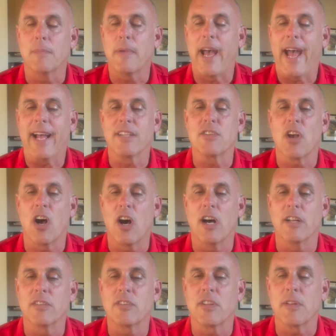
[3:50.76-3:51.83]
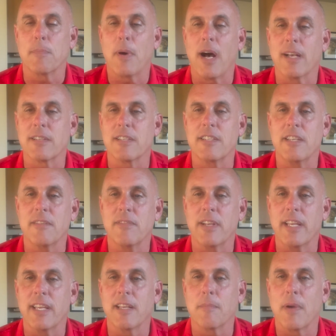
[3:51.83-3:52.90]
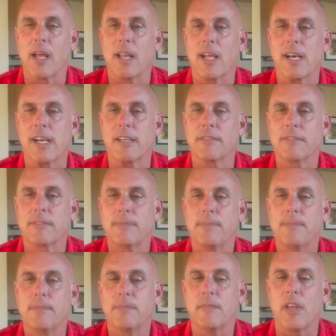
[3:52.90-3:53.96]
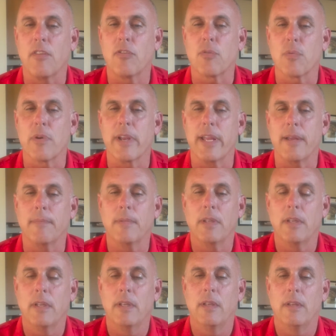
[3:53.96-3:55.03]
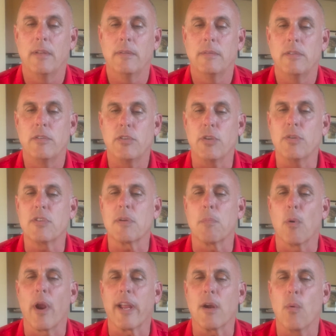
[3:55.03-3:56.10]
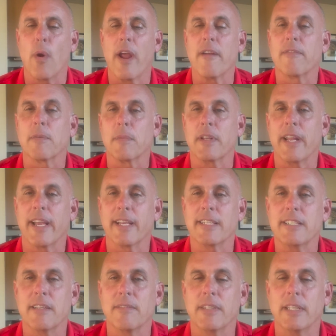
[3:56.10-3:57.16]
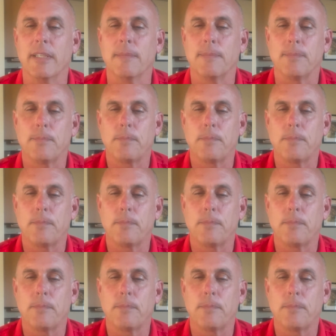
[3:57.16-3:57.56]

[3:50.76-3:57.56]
adds on to the positivity in my life. And three, choose to break away from the negativity.